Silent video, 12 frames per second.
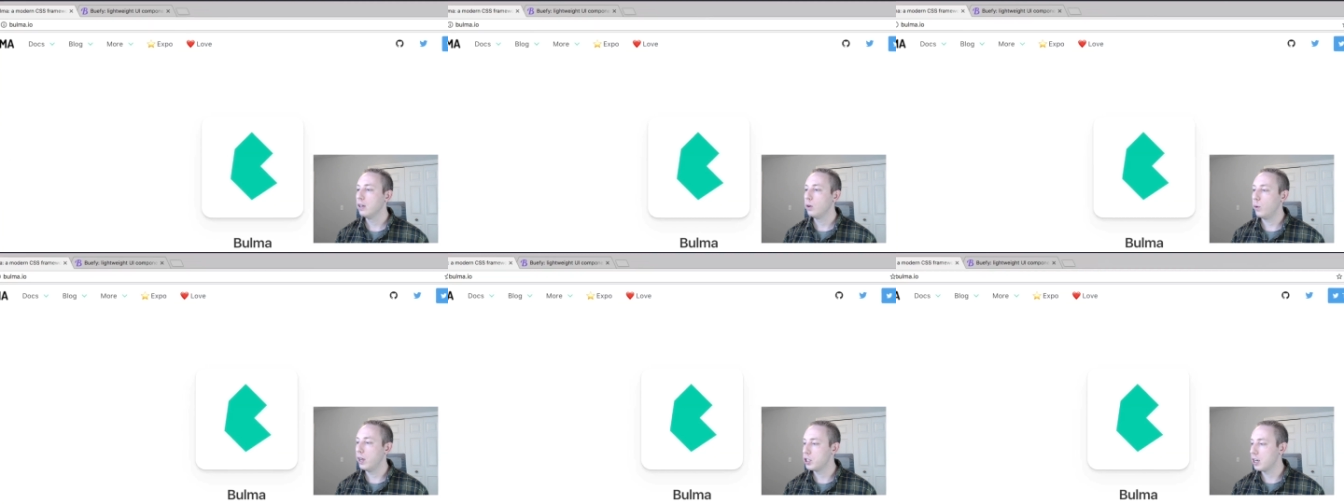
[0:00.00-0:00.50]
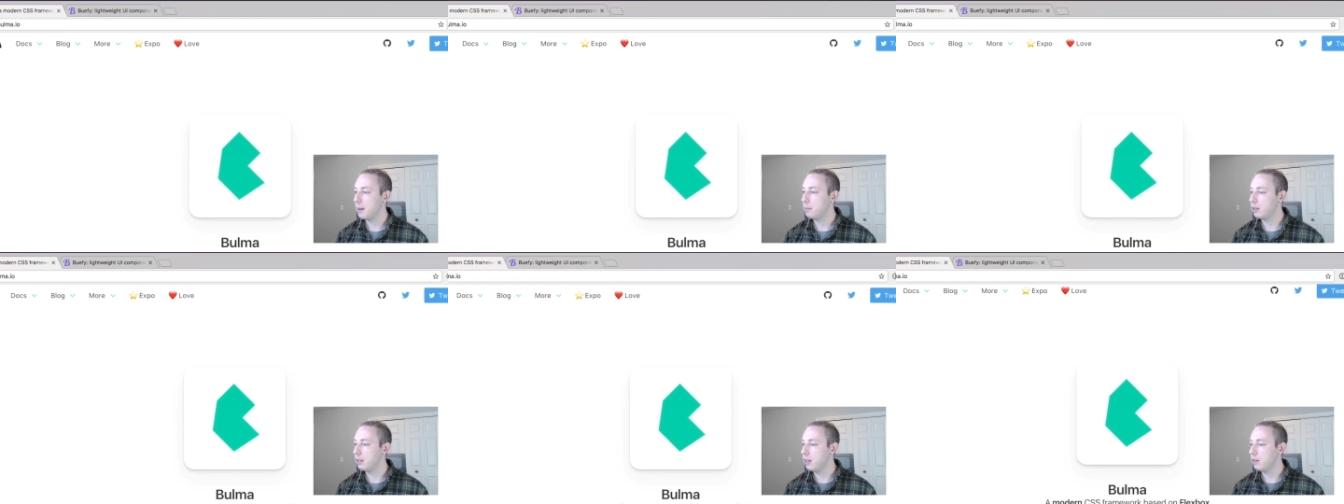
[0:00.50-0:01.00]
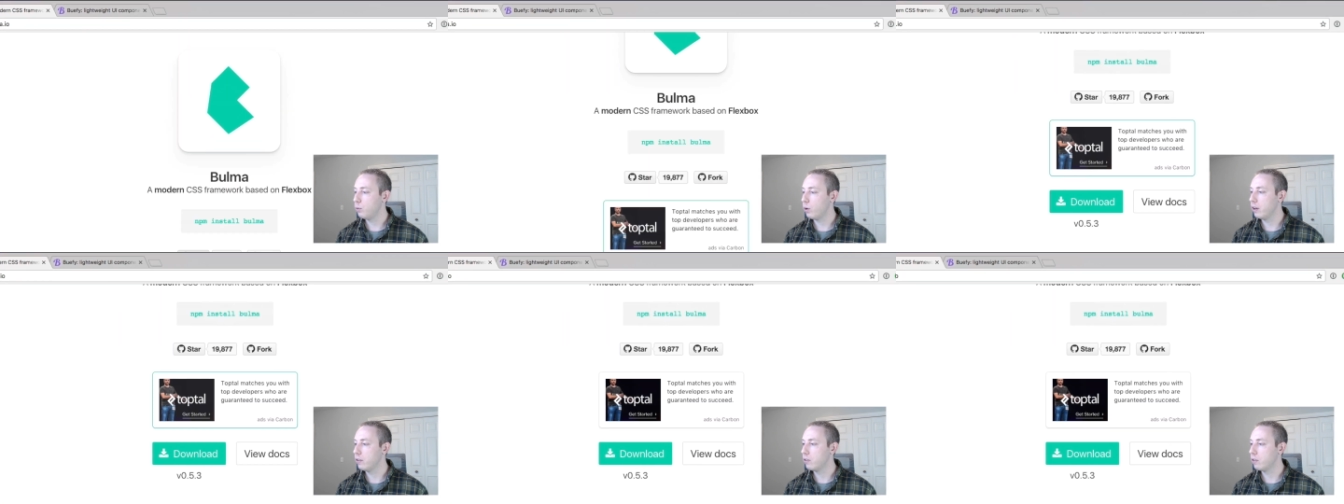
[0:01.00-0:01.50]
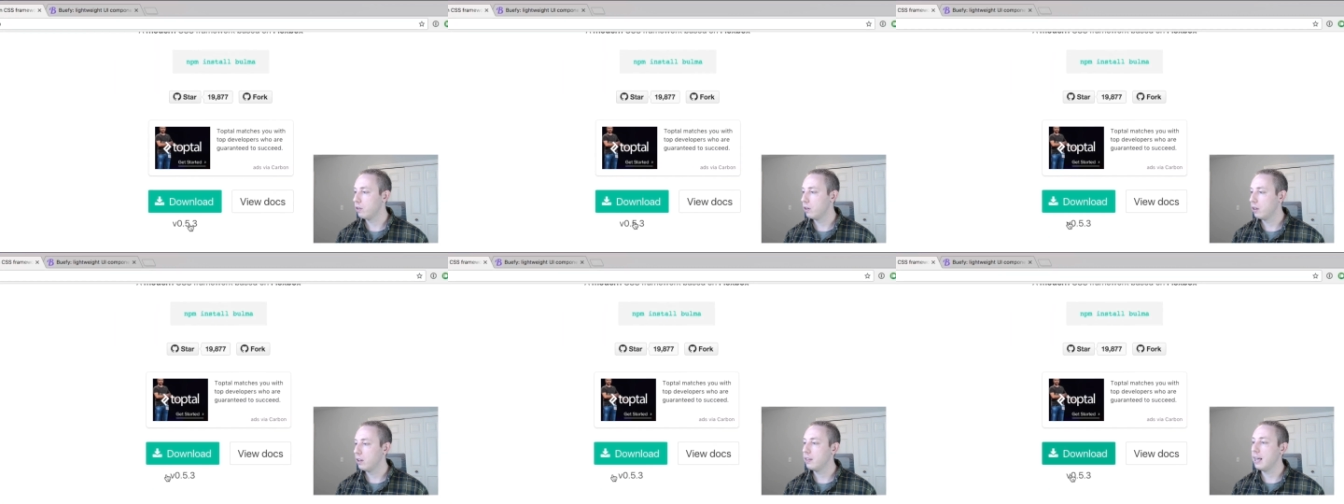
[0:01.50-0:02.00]
which I believe was,
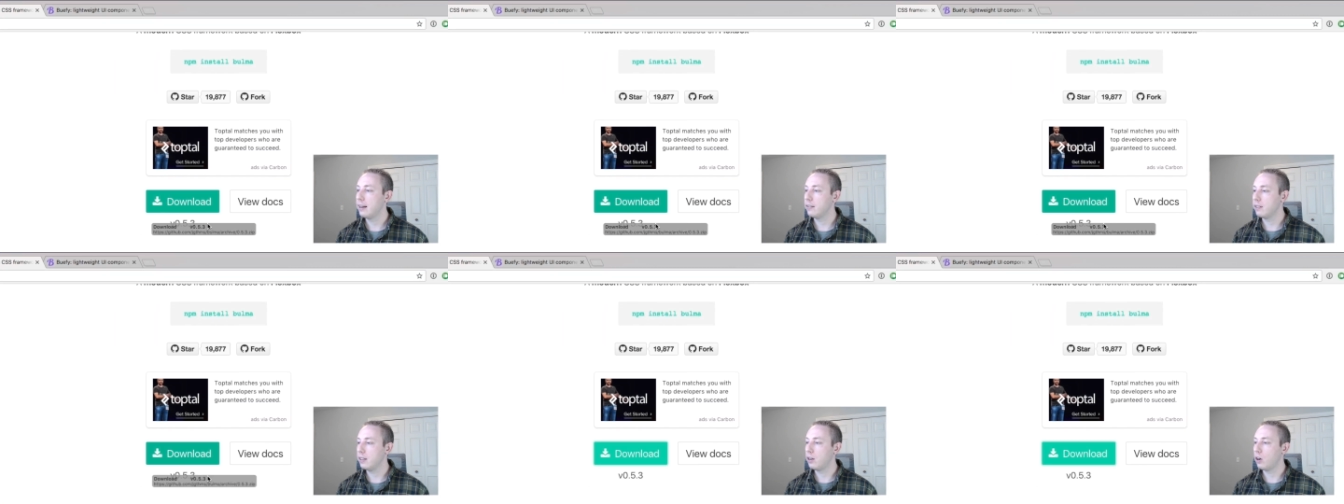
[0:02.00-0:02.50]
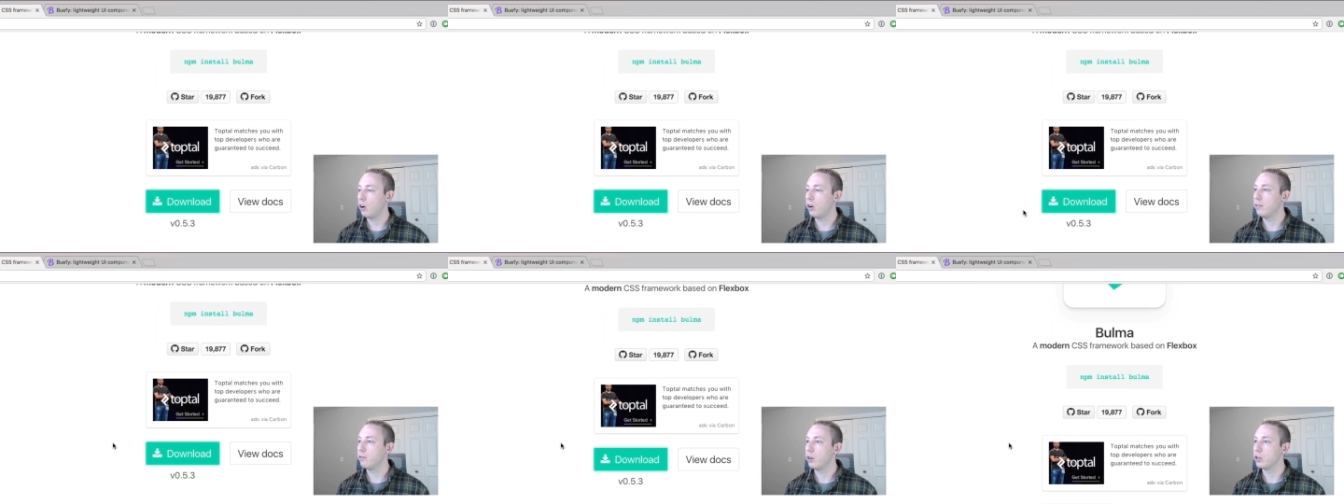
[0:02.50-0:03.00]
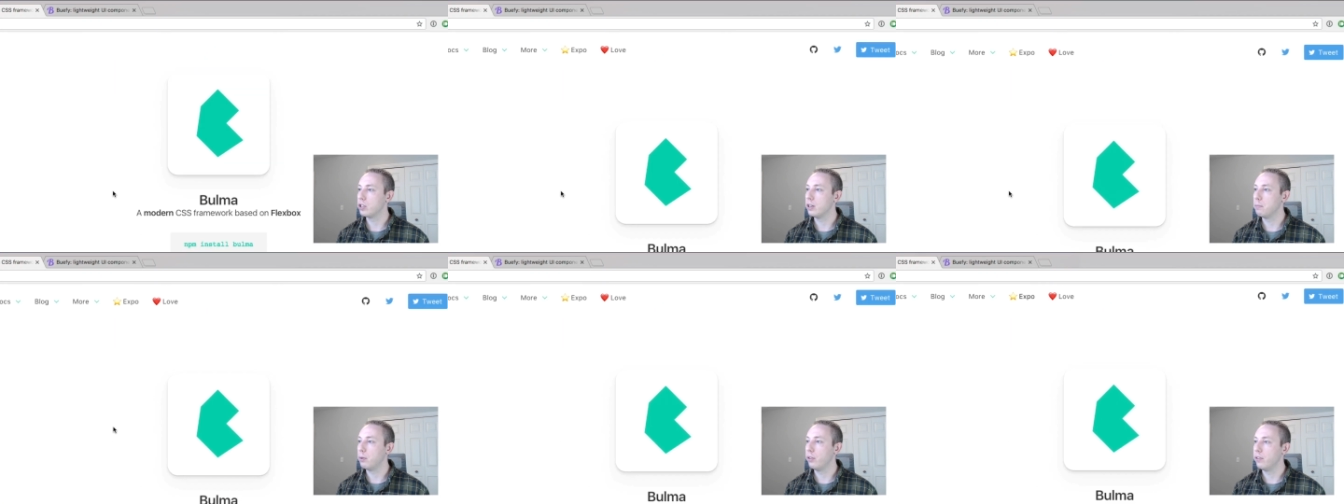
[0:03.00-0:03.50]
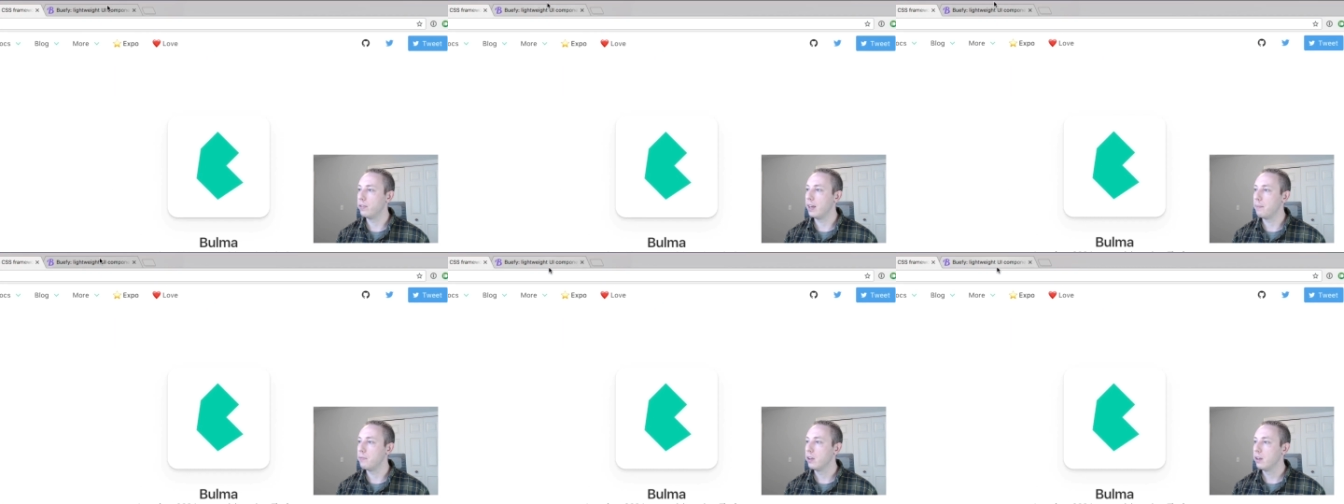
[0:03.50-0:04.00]
that is the current version of both of them.